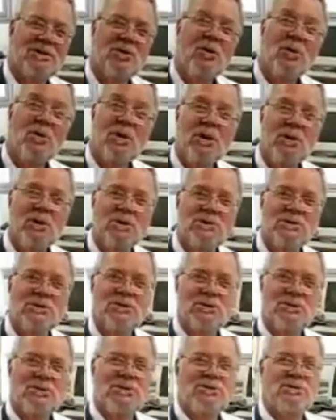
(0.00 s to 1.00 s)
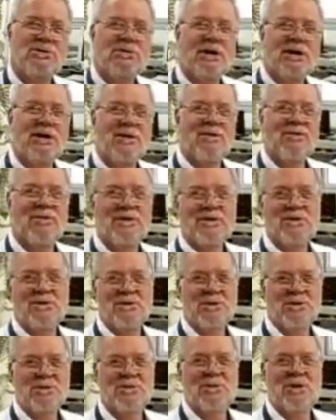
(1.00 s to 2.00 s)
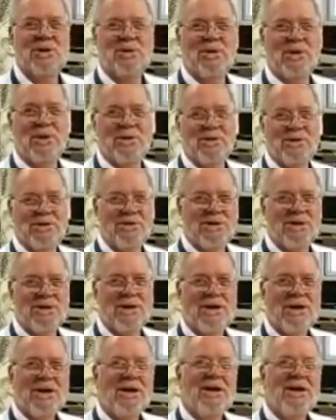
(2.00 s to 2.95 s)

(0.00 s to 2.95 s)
Normally what you do is you take the fossil to a laboratory